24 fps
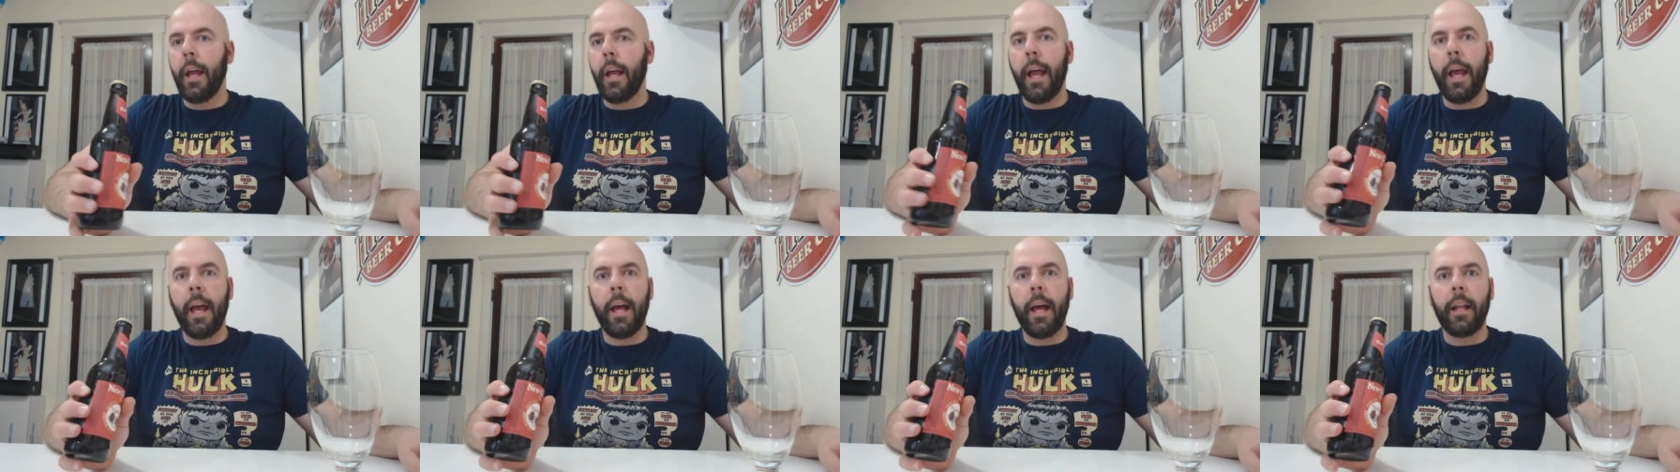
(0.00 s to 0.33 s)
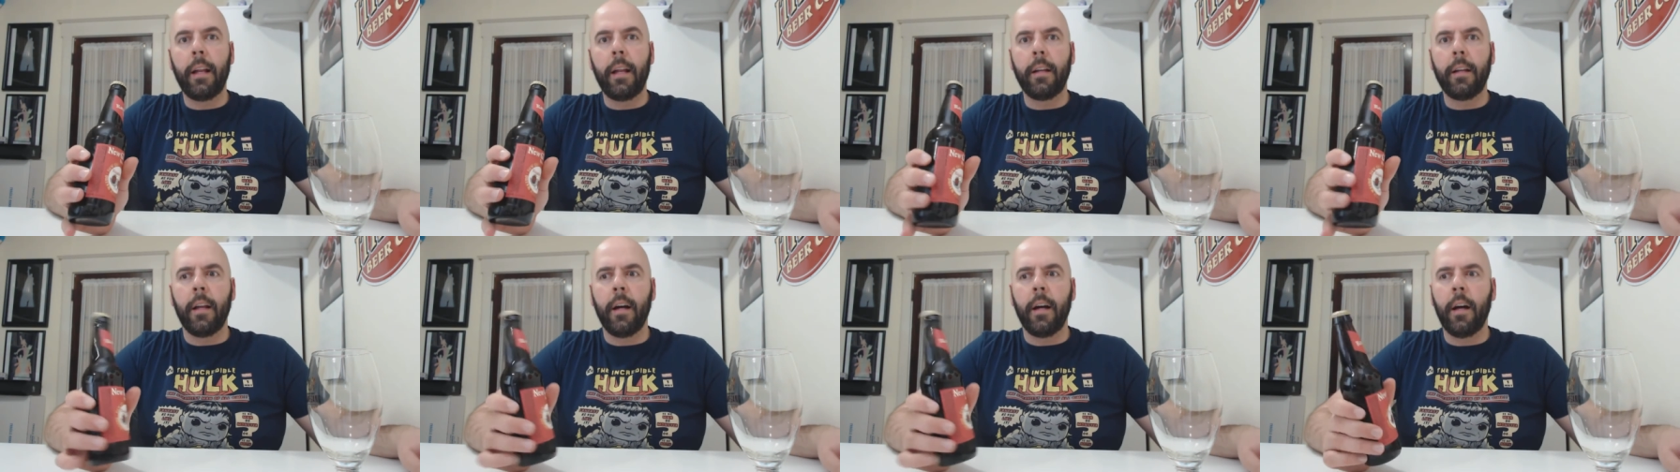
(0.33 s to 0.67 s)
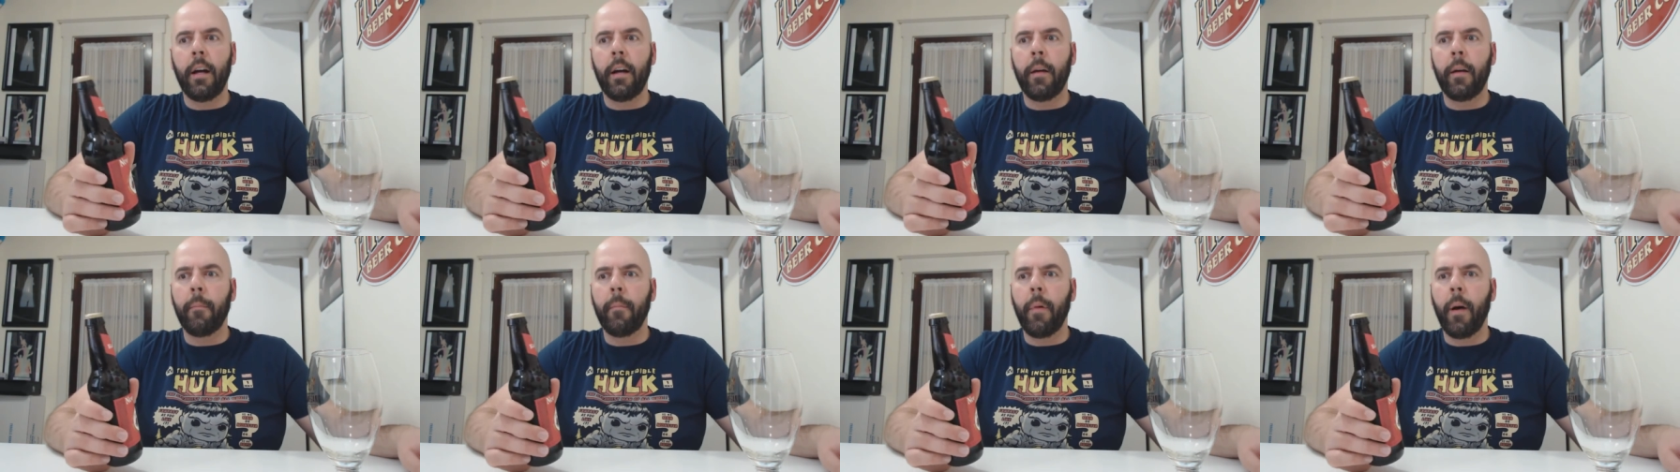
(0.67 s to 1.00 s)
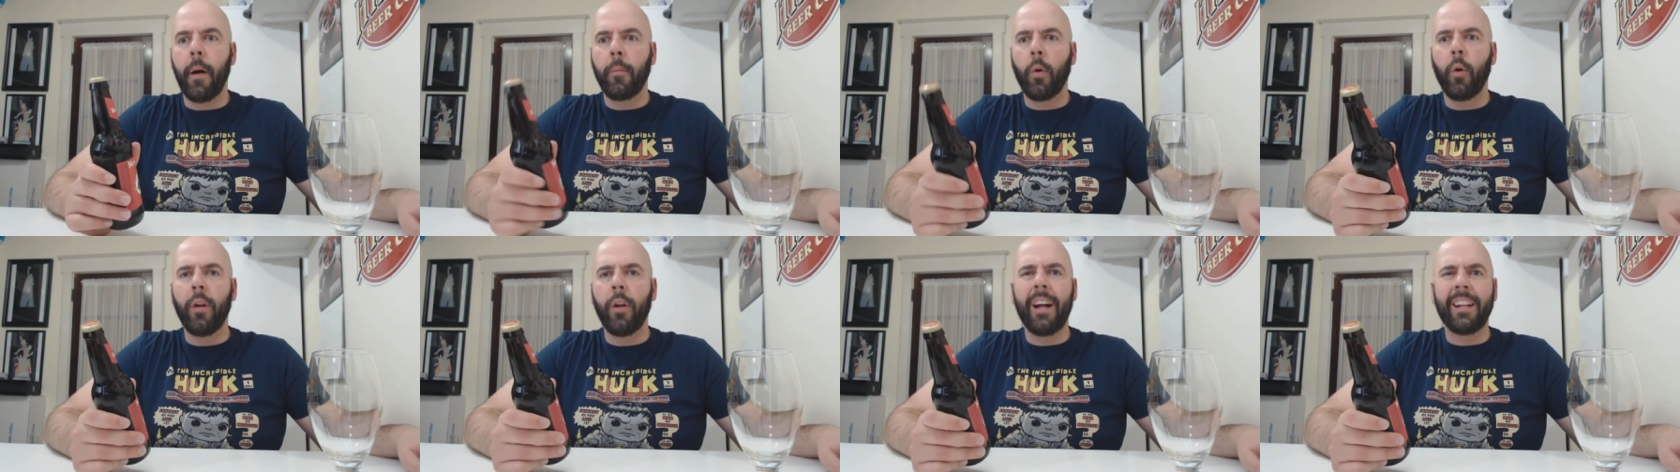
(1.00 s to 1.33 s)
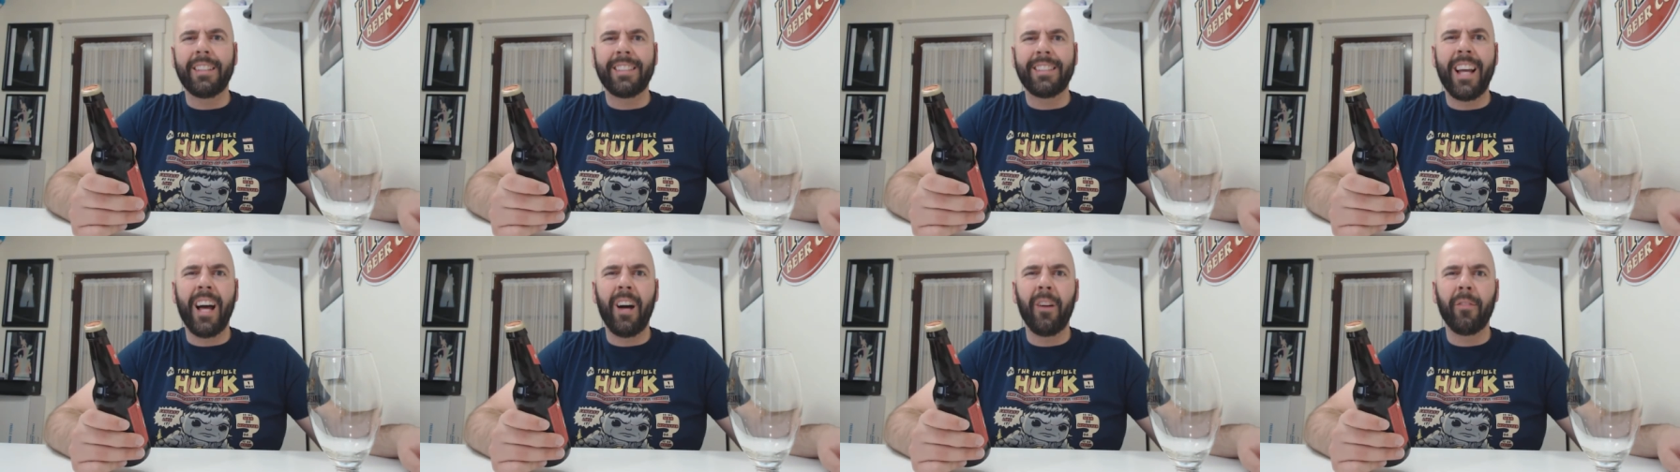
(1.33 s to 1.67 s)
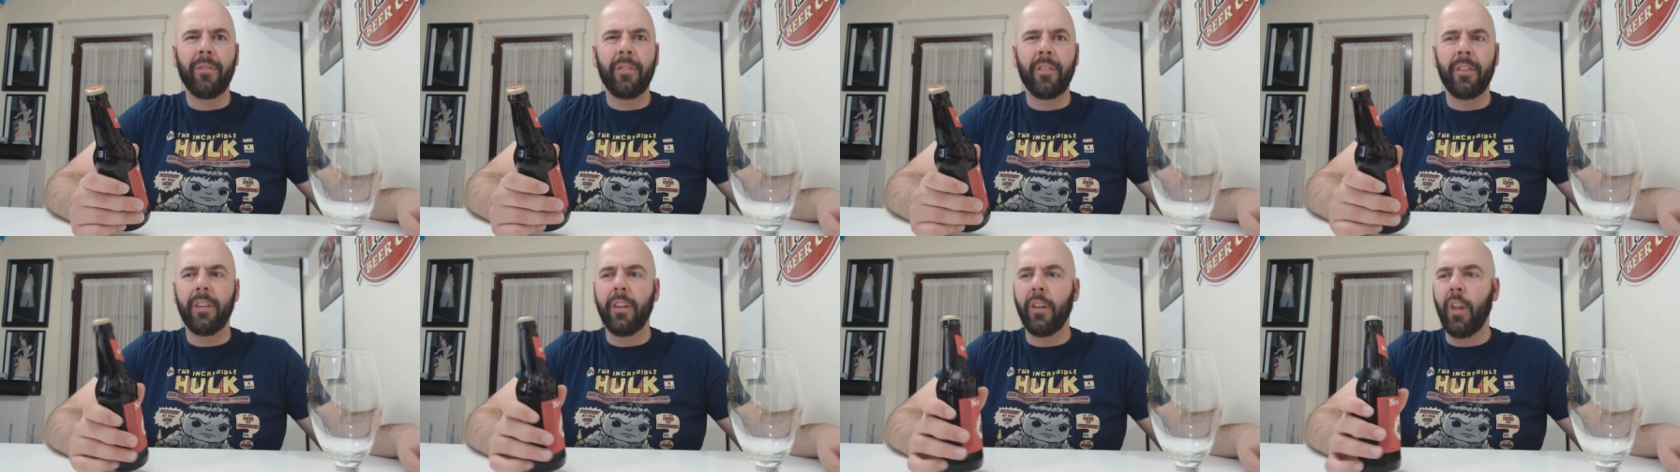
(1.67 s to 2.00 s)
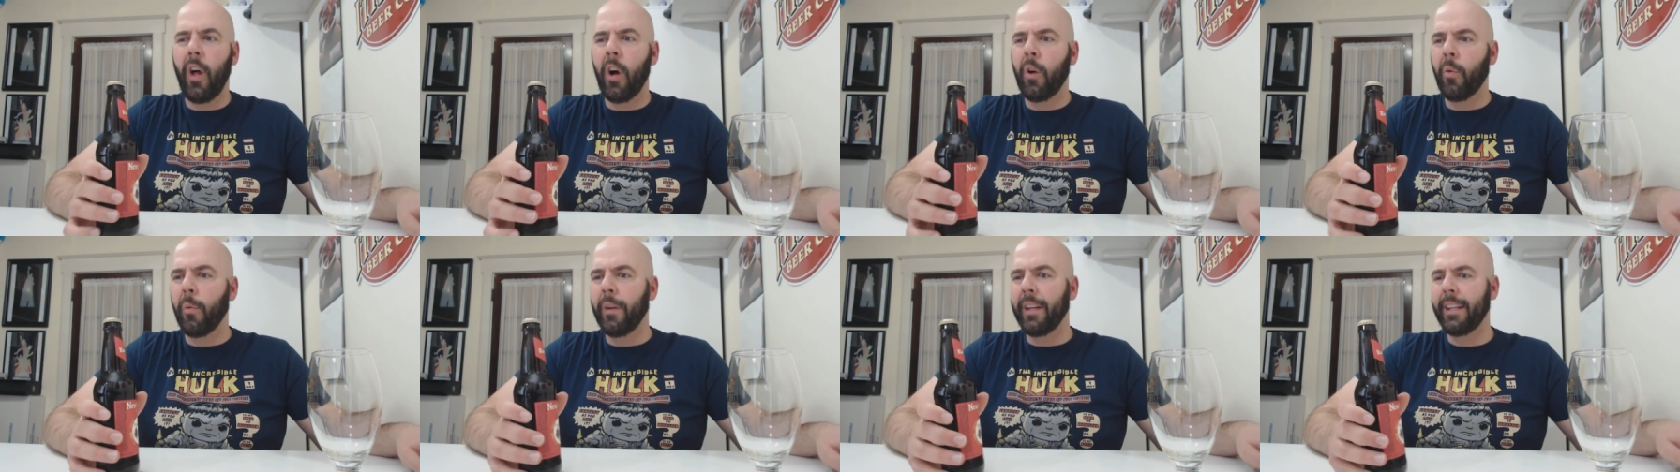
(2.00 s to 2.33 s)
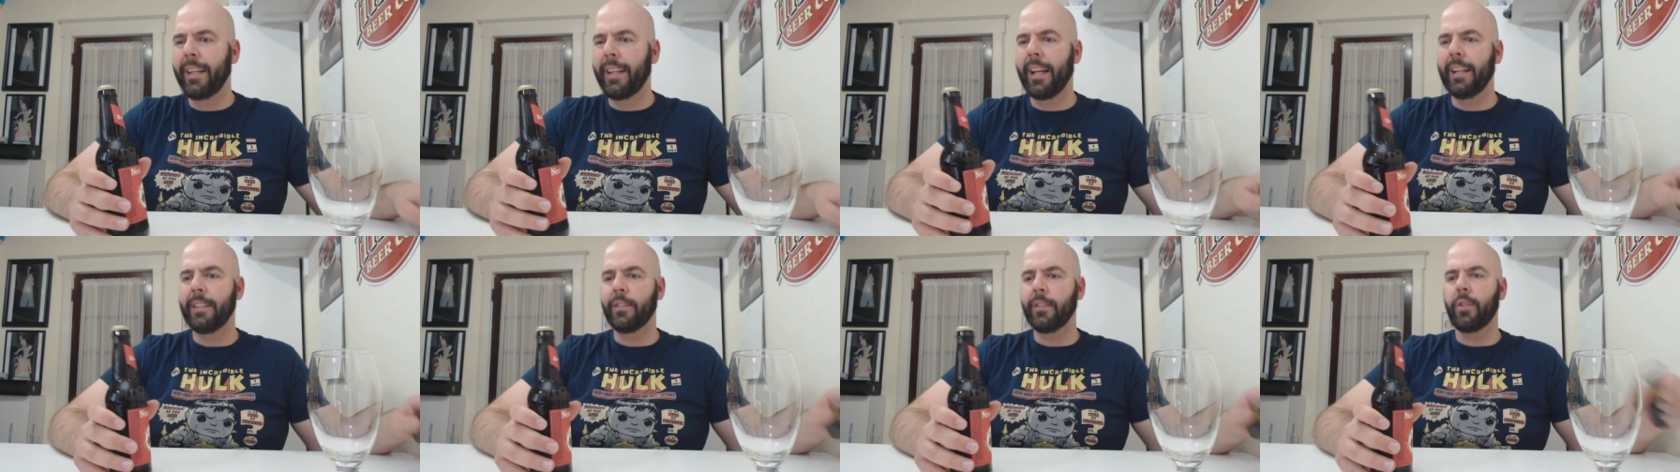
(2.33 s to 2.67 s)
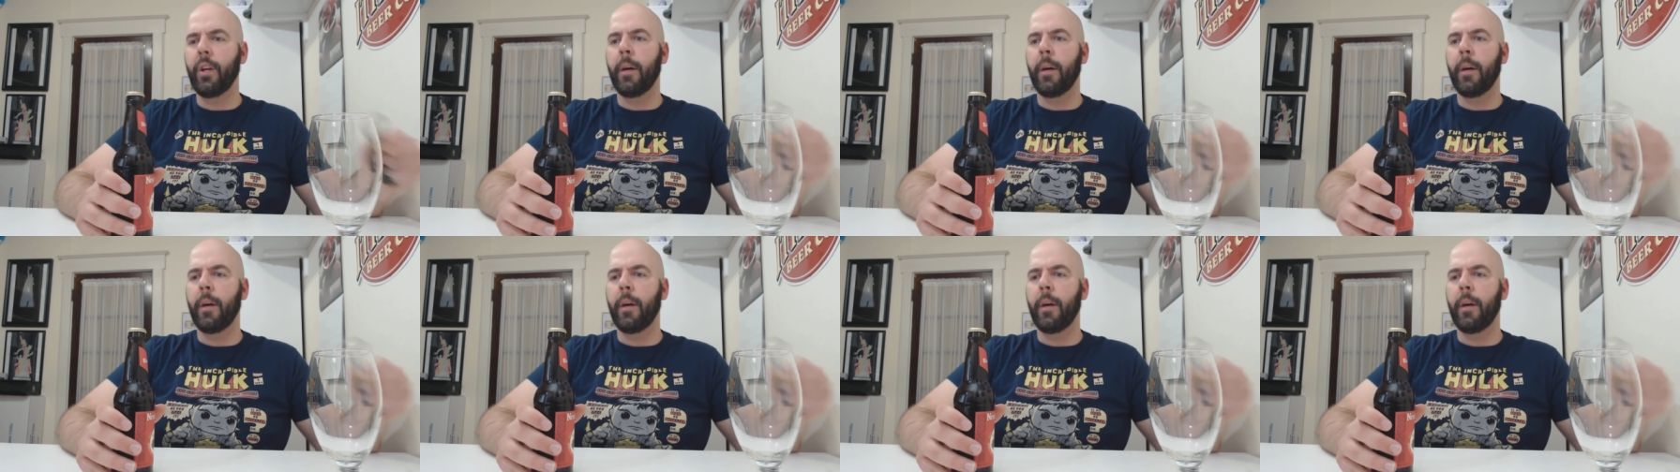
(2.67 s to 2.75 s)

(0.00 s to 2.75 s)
and um, I'm going out of town for the long weekend,